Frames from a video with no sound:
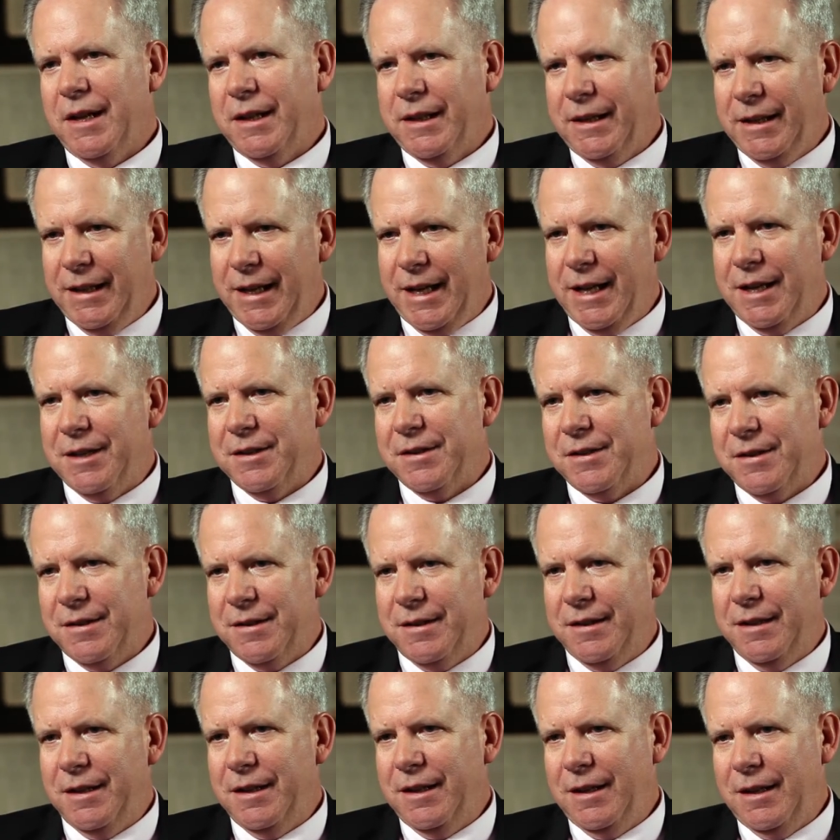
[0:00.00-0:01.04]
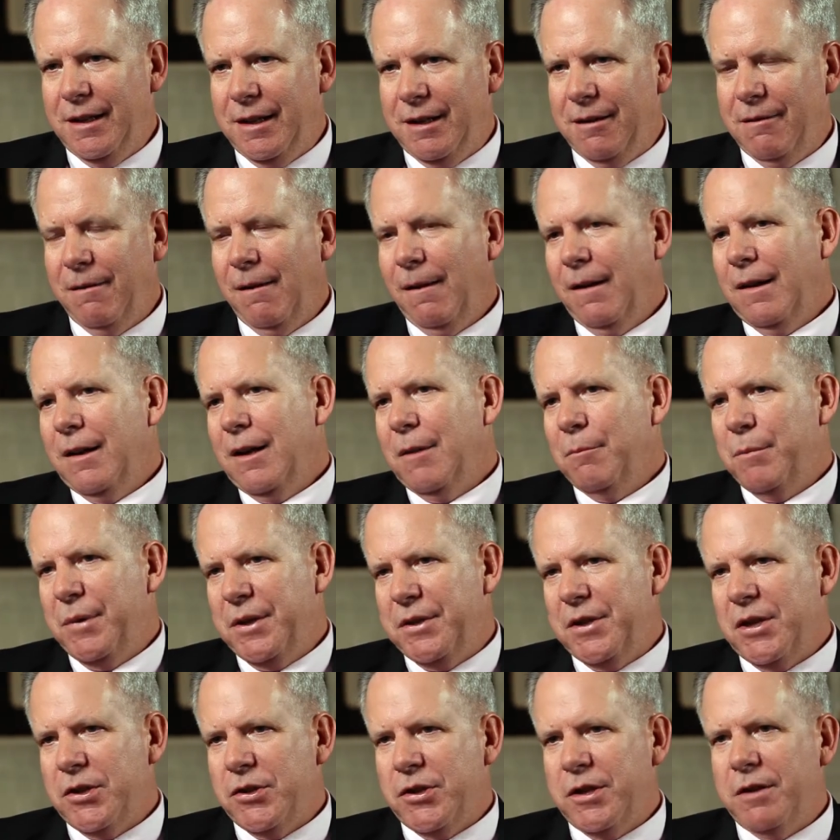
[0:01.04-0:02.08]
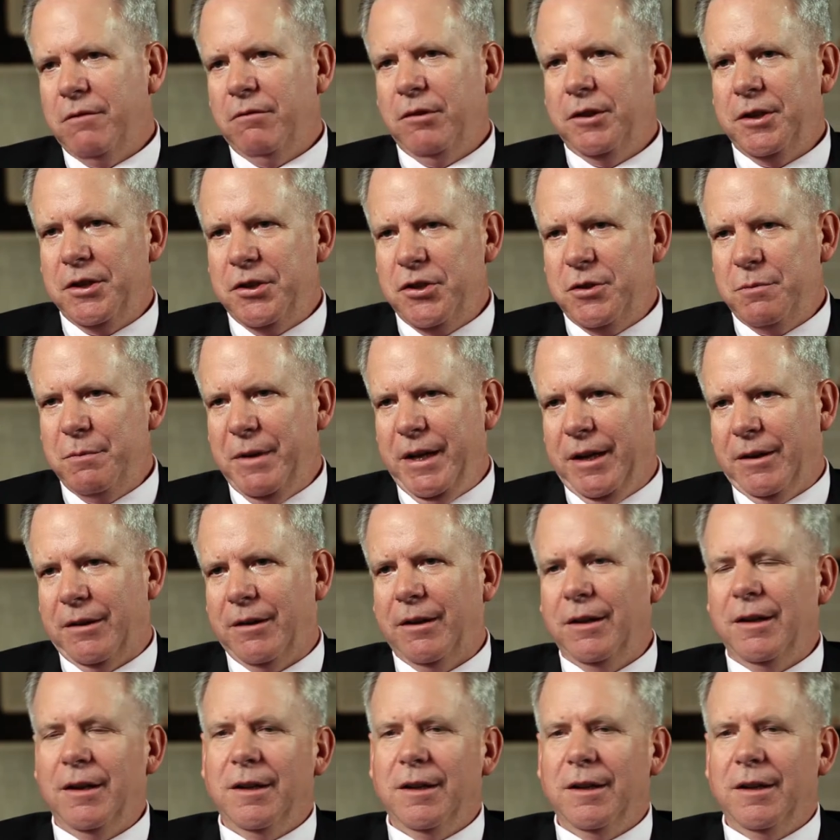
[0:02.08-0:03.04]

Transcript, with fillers: against the uh, petition of Lechmere,